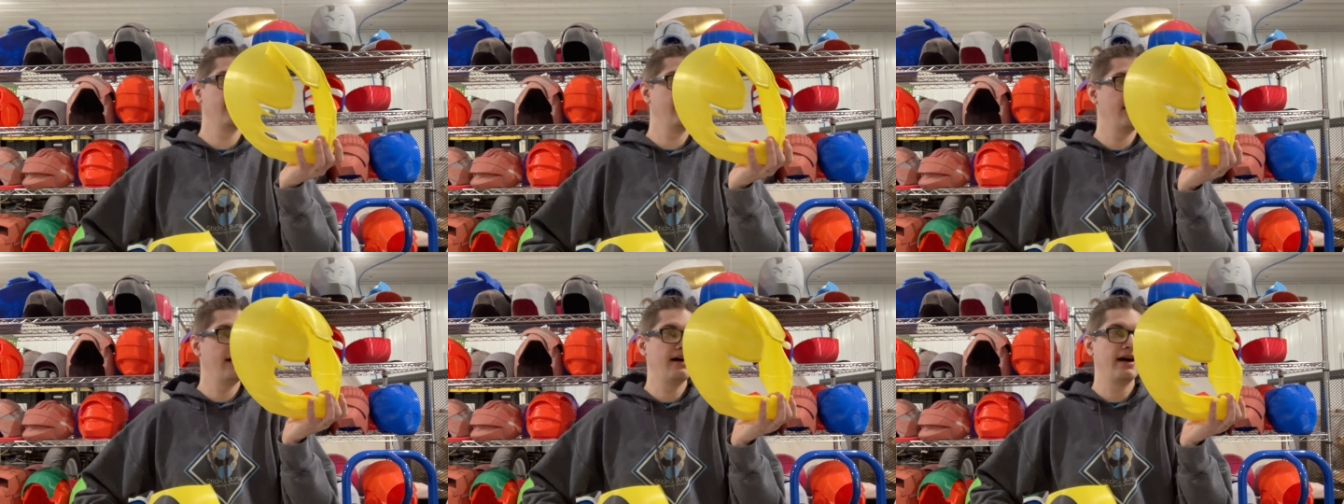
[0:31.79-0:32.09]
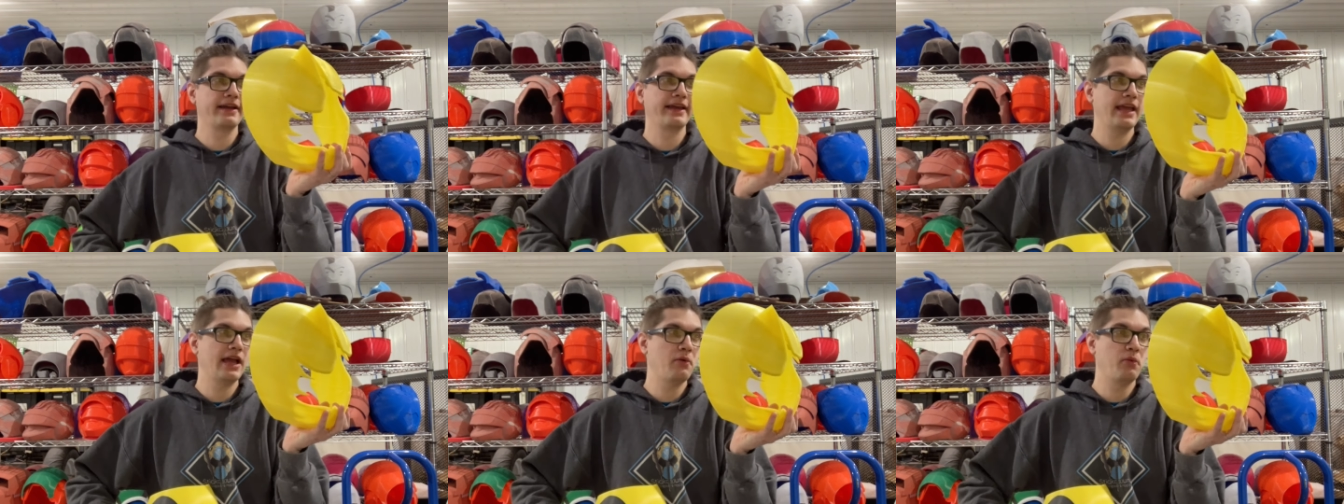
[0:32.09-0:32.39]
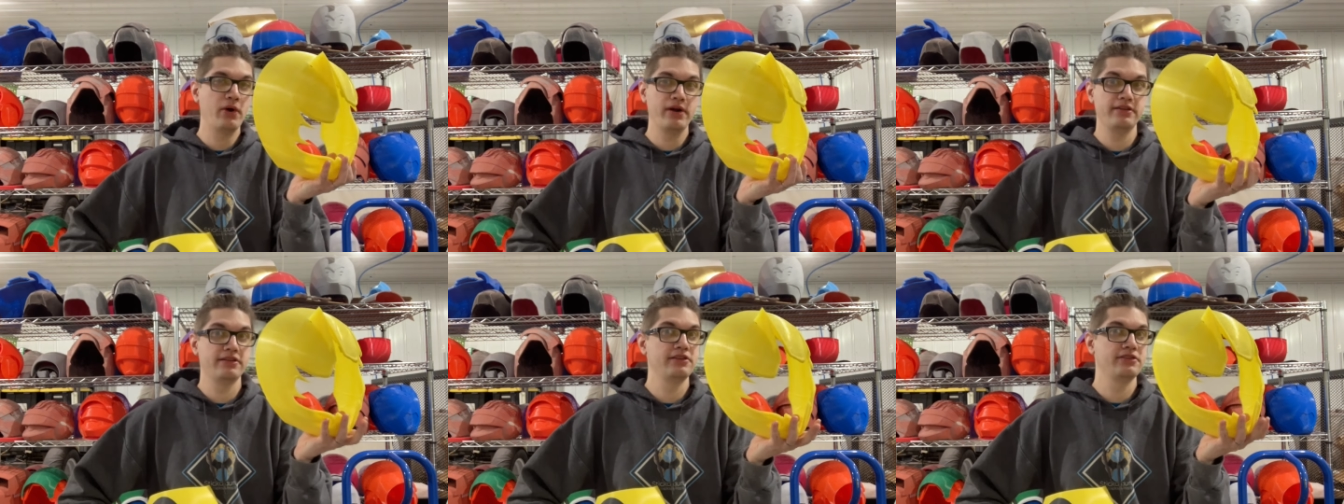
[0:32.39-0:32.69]
Oh,
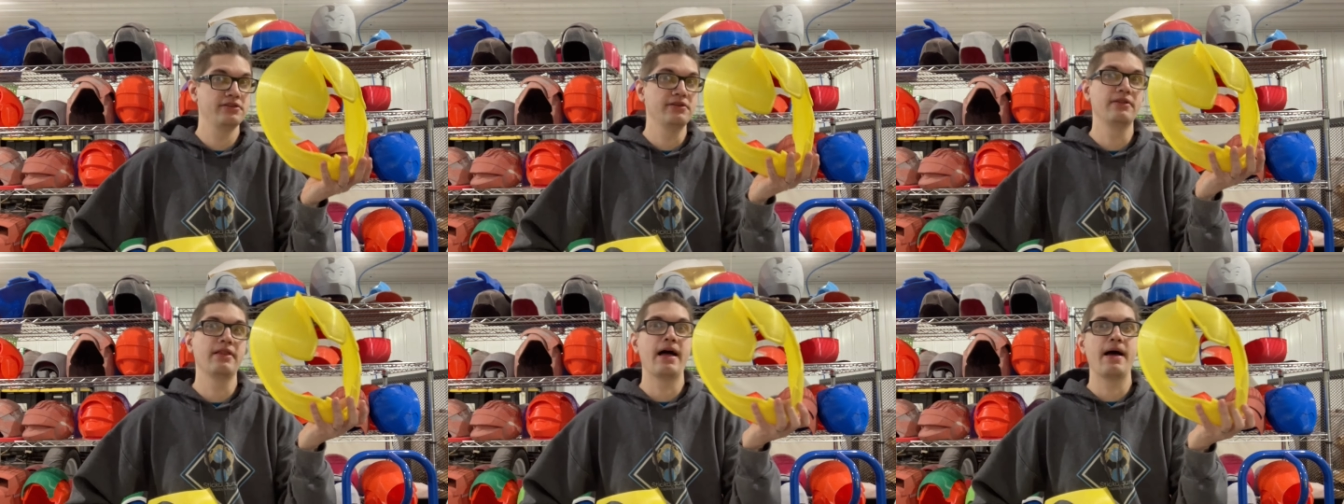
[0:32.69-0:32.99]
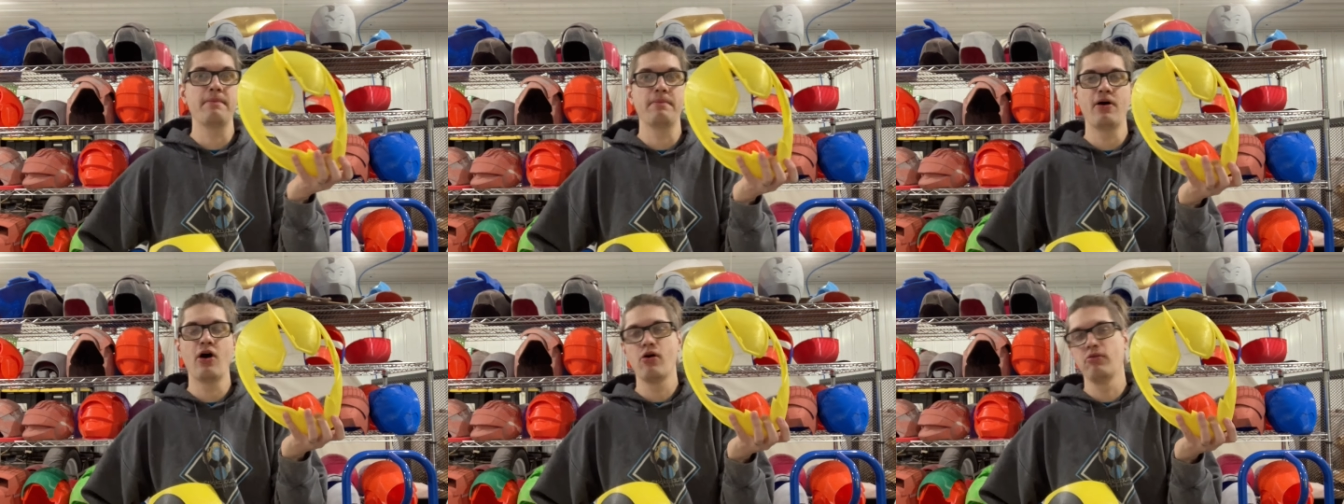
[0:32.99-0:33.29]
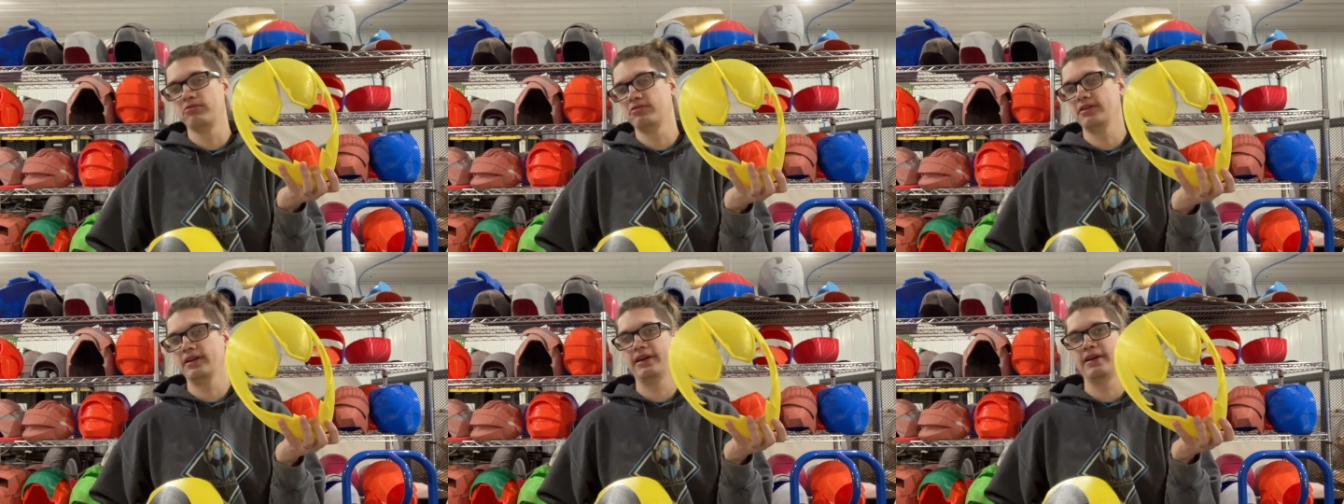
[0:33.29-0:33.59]
can't wait to do that,
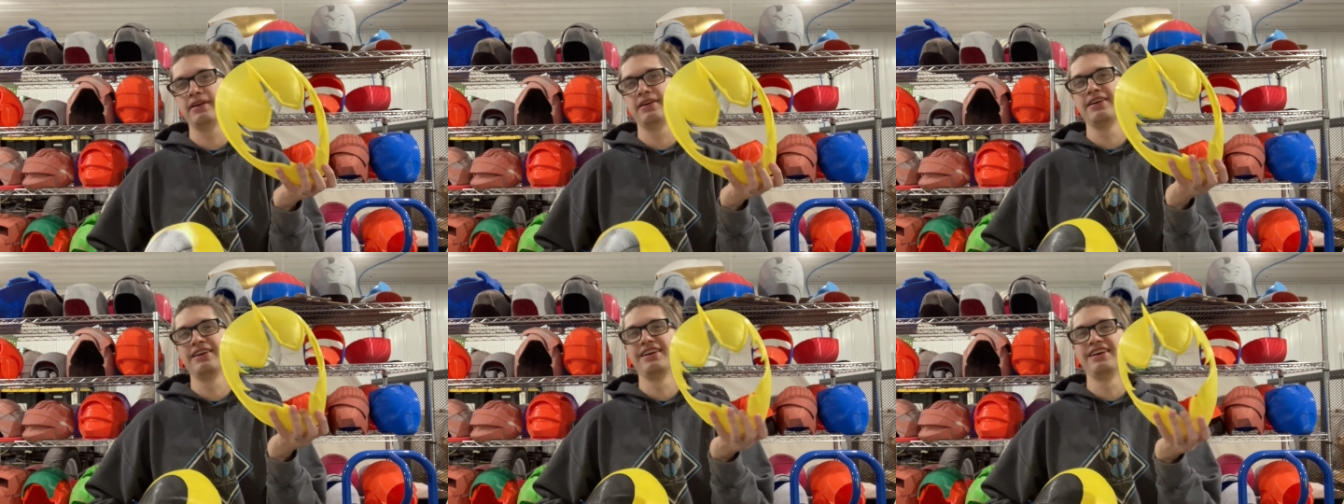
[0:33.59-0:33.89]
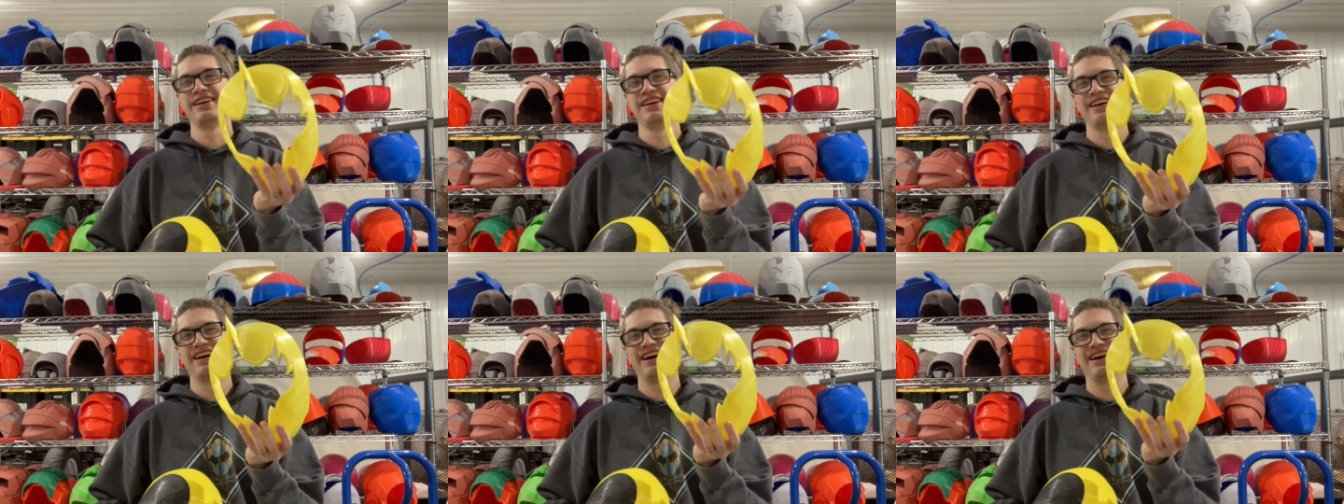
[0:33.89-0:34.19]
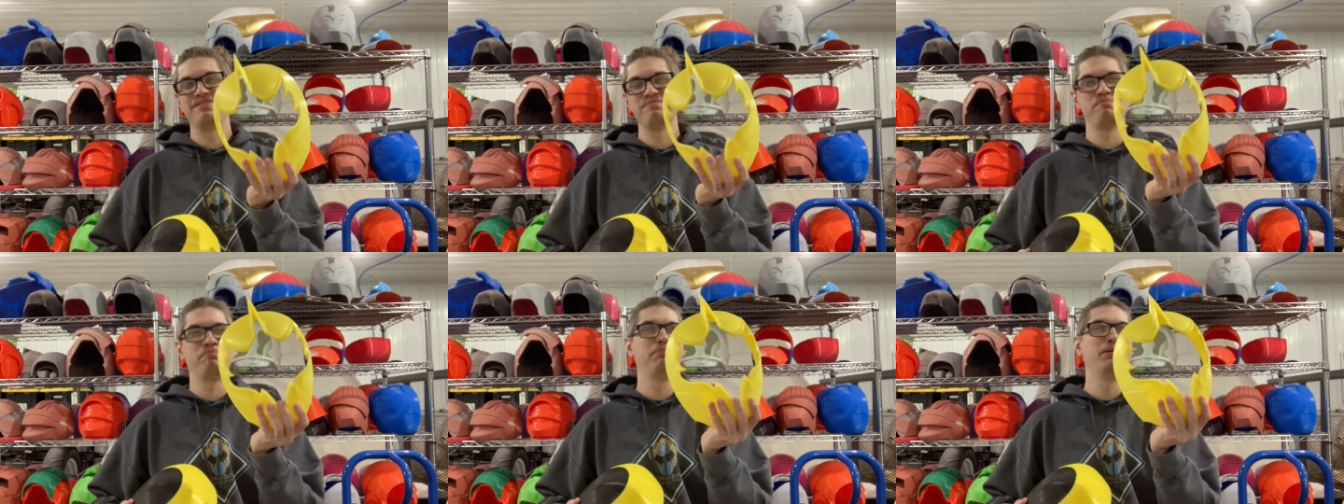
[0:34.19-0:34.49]
hopefully.
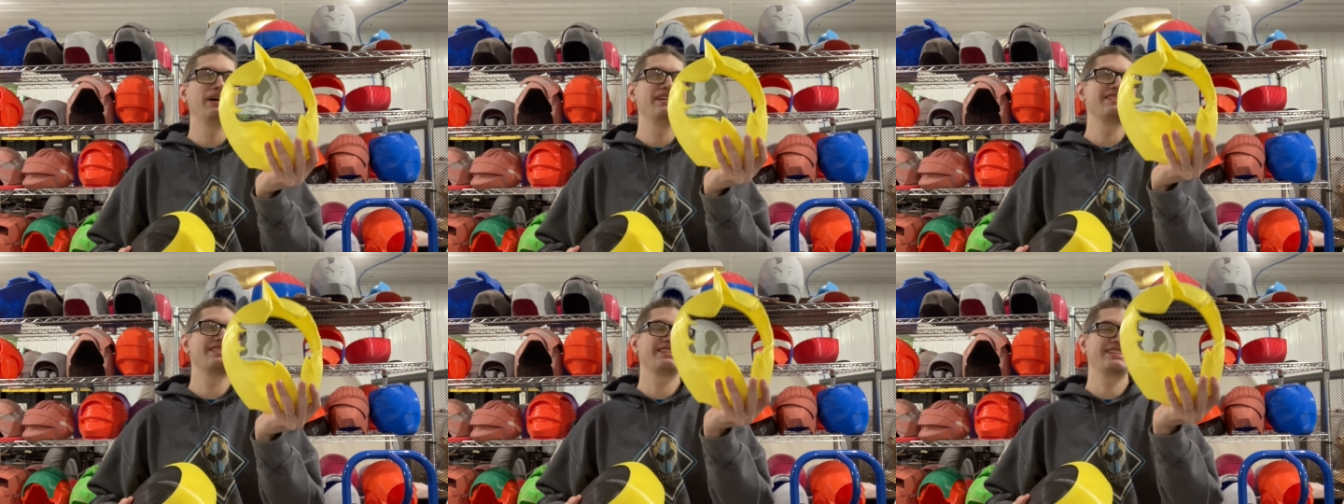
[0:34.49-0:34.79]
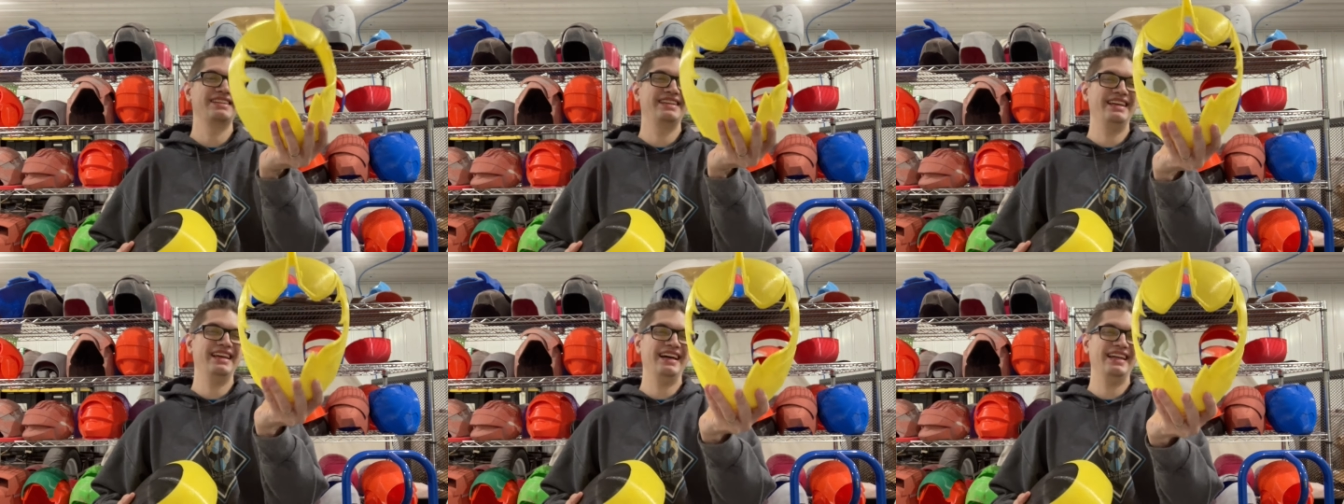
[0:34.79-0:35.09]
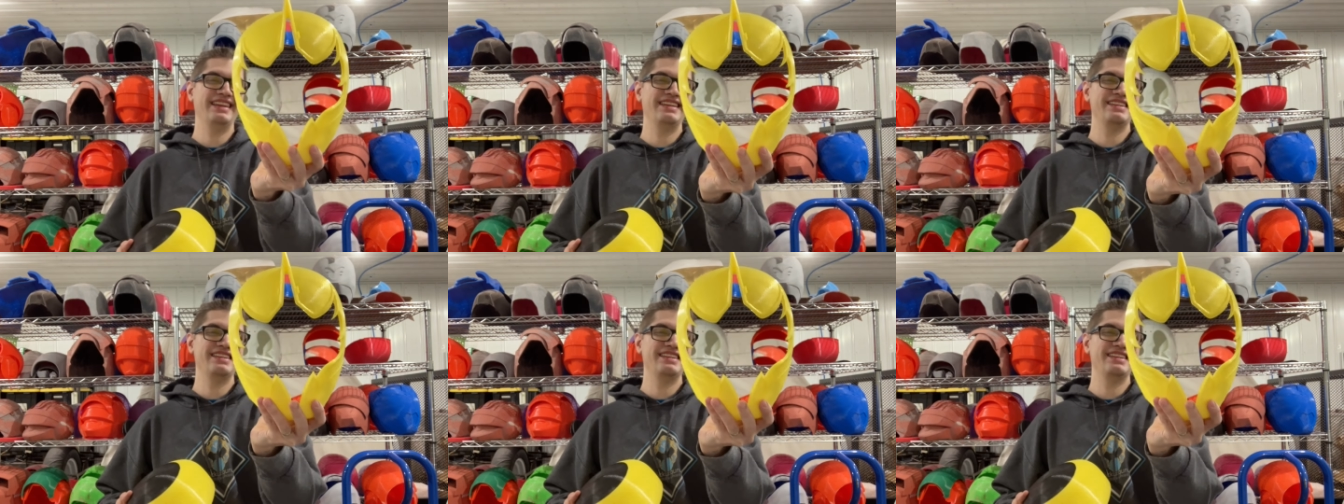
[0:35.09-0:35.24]
But yeah,